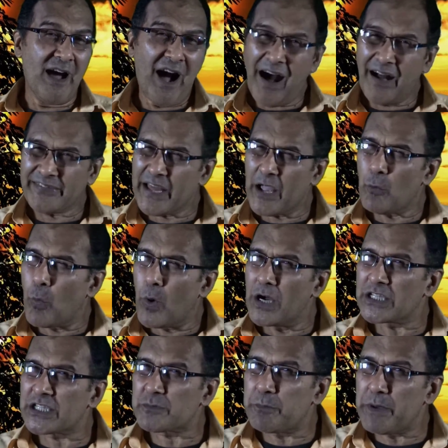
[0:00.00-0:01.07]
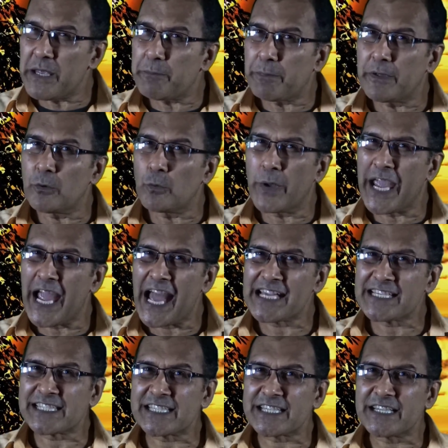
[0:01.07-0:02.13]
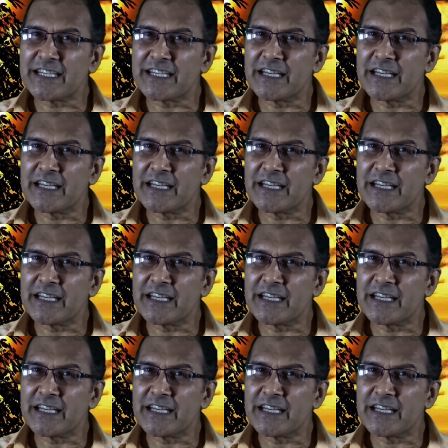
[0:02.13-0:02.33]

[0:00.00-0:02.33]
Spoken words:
Aren't there worse people, we ask?